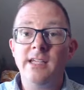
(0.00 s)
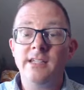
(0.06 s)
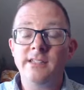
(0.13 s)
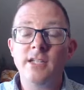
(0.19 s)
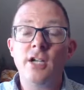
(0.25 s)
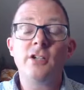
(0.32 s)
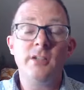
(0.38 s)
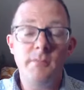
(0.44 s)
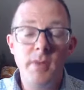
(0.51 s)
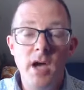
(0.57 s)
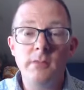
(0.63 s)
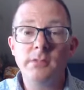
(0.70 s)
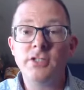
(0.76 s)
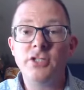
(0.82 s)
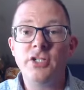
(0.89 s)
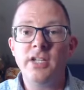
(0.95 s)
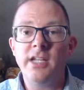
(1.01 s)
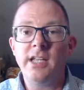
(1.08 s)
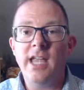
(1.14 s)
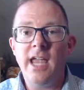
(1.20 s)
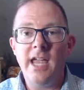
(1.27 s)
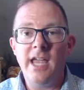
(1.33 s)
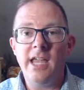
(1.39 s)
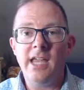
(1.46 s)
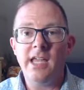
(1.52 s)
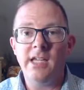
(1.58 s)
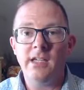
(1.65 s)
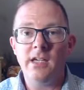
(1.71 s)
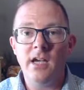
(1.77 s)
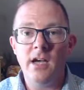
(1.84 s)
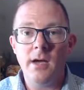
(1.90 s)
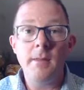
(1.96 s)
started publishing
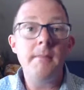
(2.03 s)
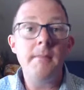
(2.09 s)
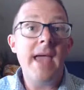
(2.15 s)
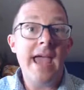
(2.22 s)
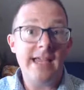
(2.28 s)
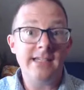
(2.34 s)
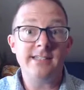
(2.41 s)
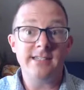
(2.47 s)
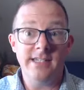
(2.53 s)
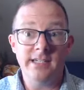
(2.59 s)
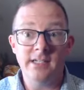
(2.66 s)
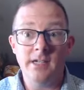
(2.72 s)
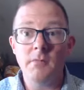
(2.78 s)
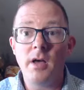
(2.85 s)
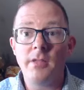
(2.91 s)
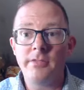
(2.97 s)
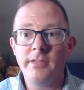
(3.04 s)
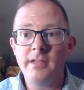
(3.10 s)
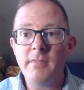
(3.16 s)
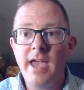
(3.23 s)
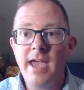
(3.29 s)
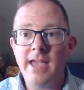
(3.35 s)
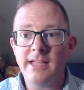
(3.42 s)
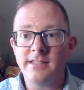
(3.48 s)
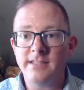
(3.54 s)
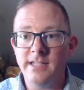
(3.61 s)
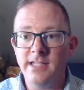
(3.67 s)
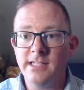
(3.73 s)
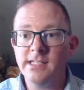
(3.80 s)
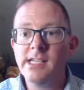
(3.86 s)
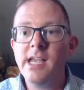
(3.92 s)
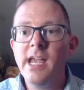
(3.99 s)
a magazine, a monthly
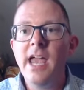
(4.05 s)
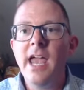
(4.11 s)
magazine,